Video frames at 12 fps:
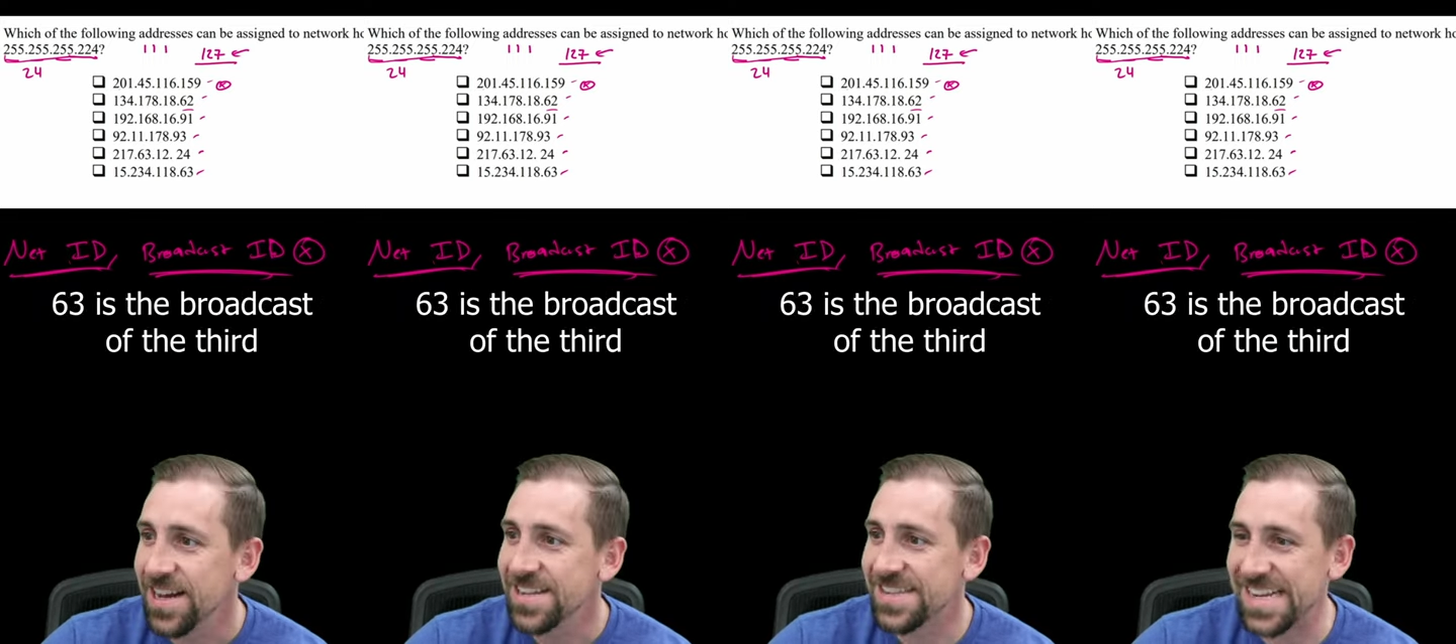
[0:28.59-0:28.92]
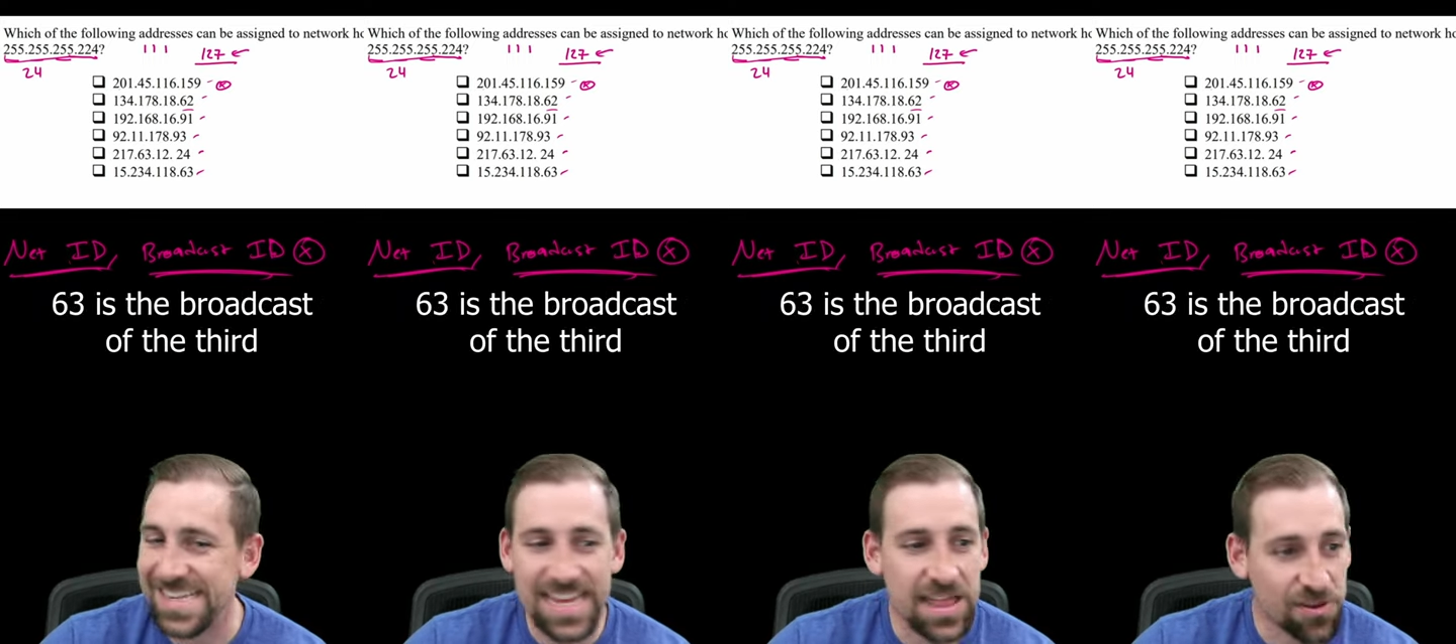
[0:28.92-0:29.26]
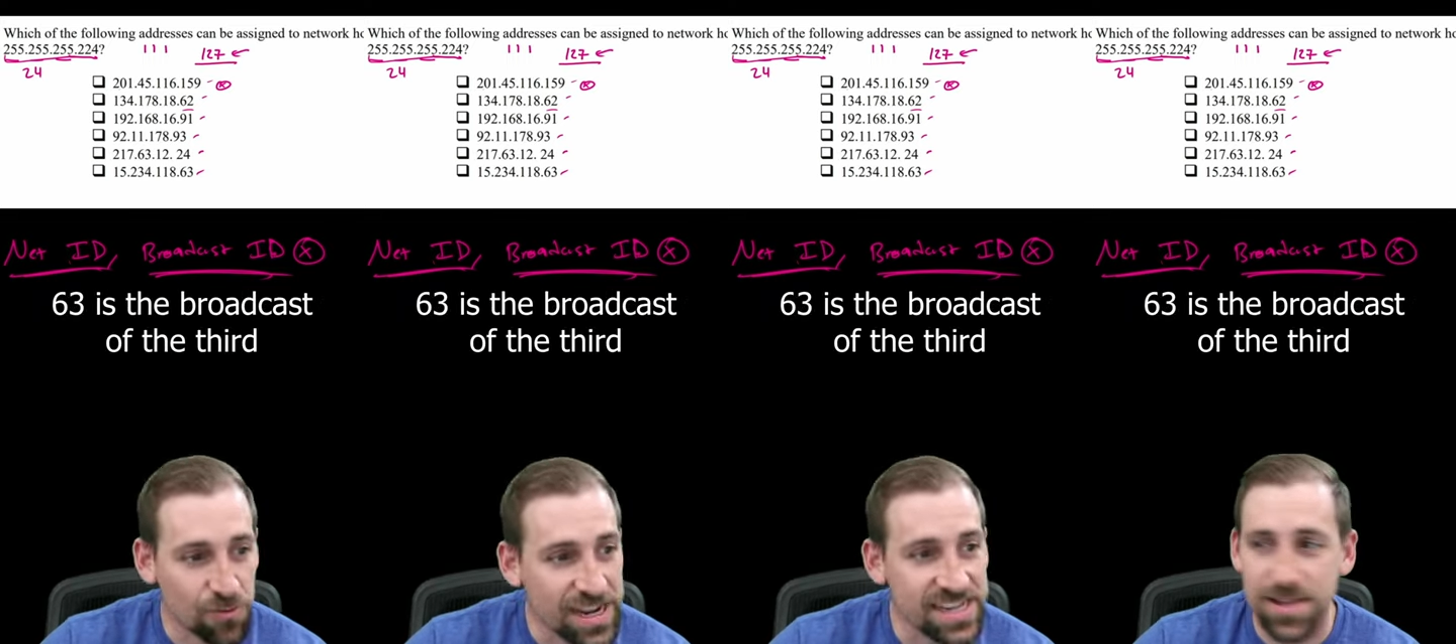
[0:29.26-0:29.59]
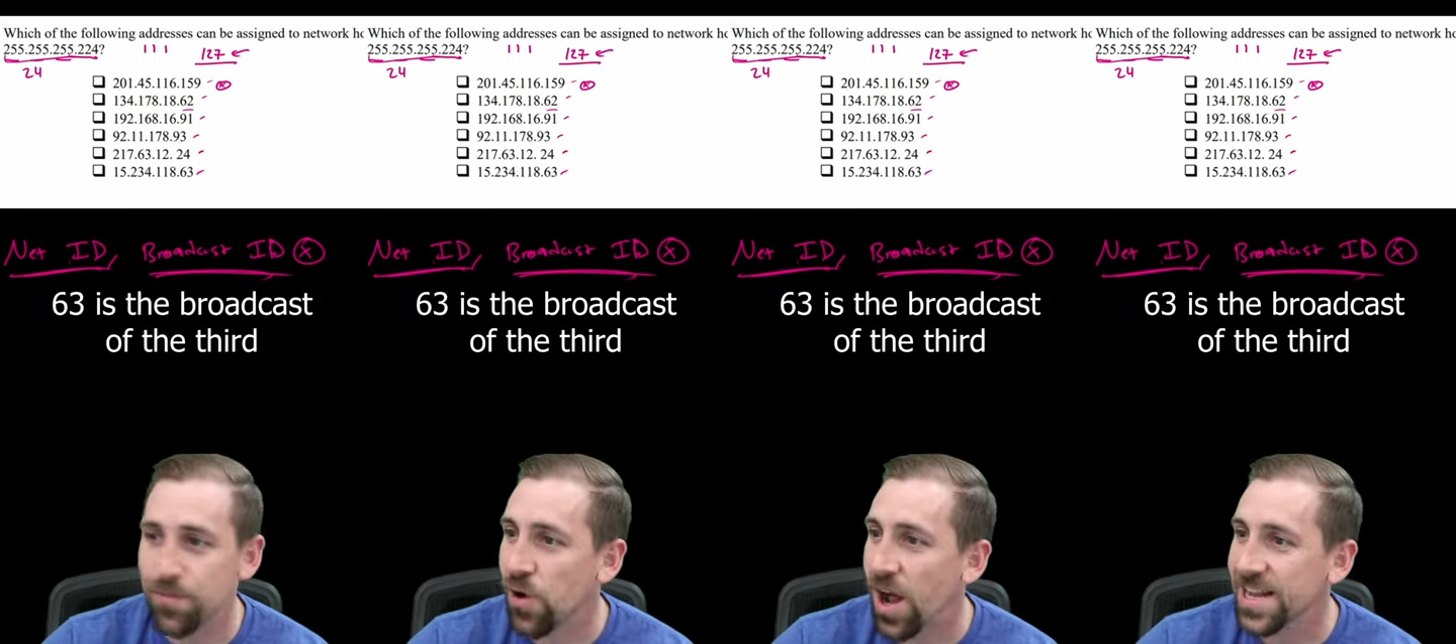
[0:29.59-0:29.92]
63 is
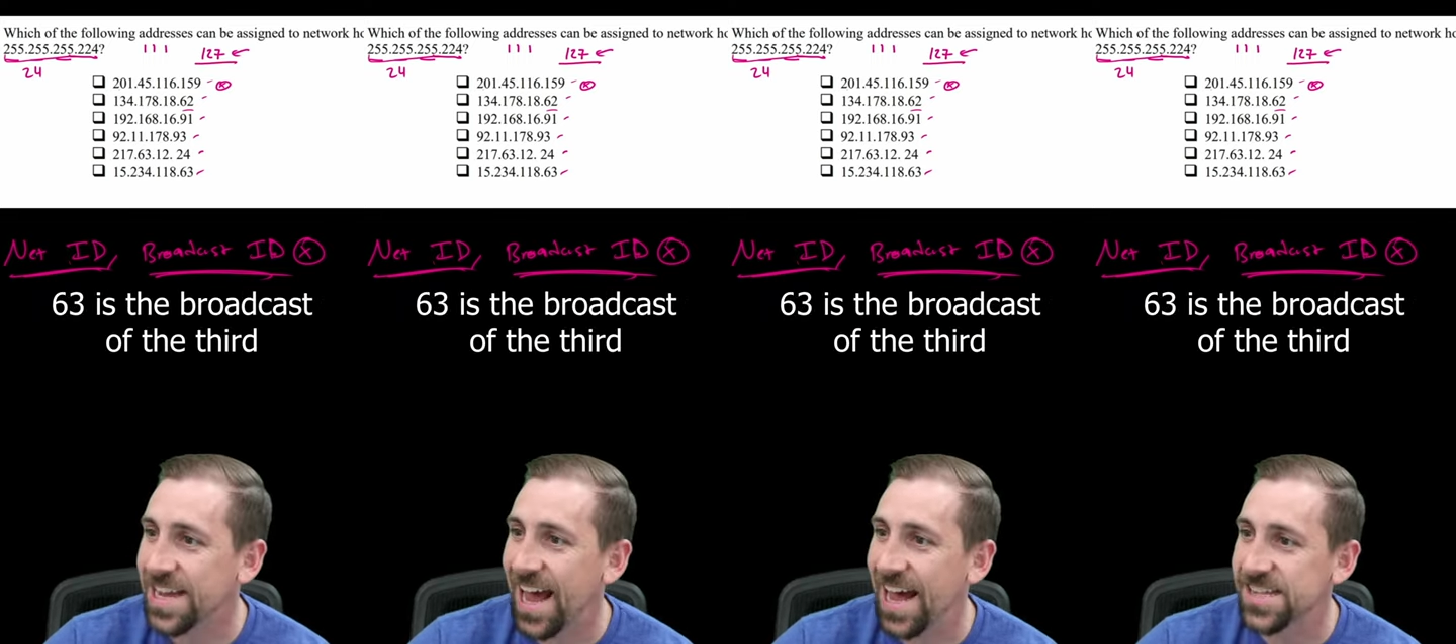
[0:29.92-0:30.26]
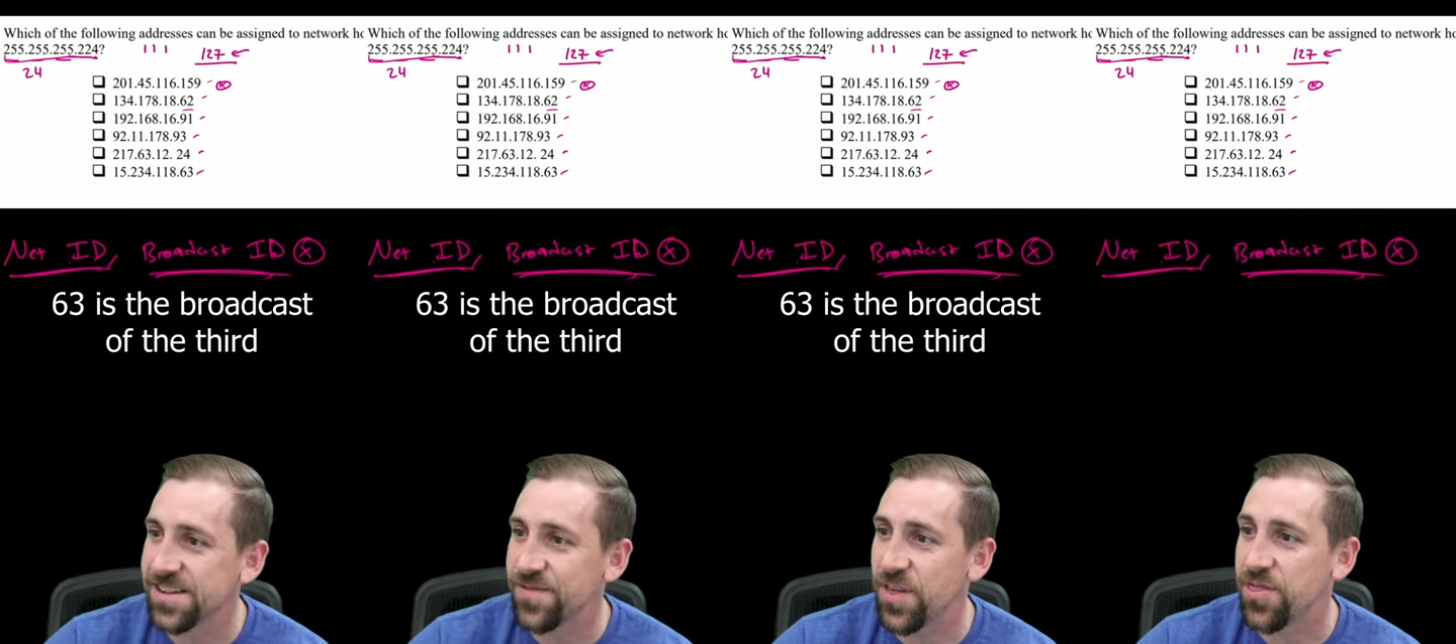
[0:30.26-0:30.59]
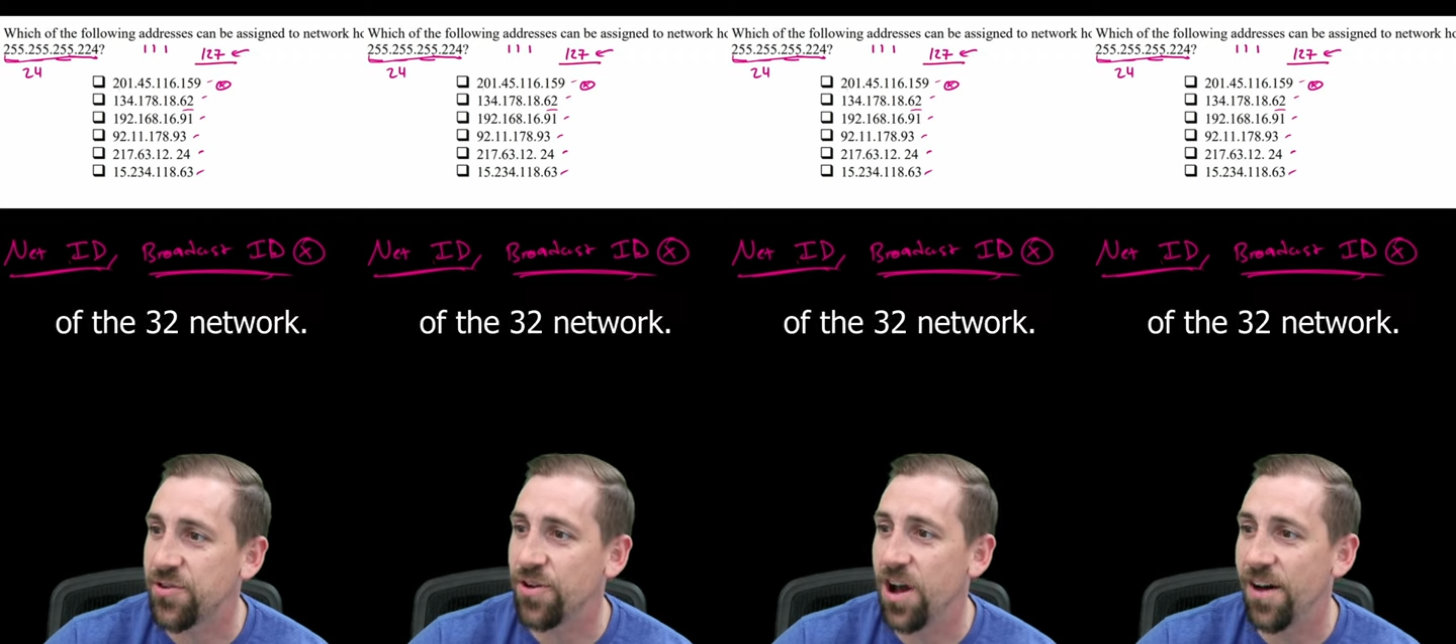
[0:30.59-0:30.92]
the broadcast of the thir-